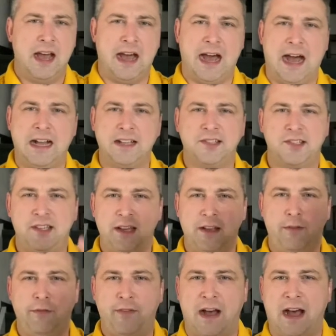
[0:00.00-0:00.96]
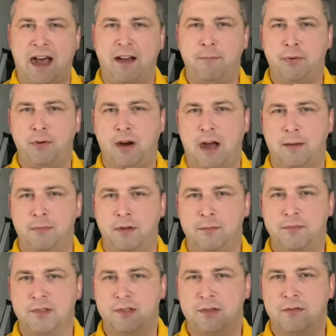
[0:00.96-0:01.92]
I see five
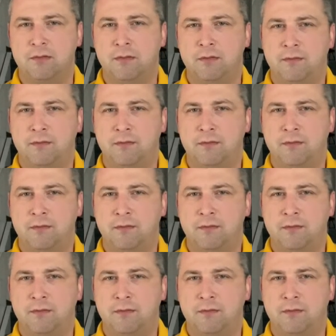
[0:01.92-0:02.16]
problems.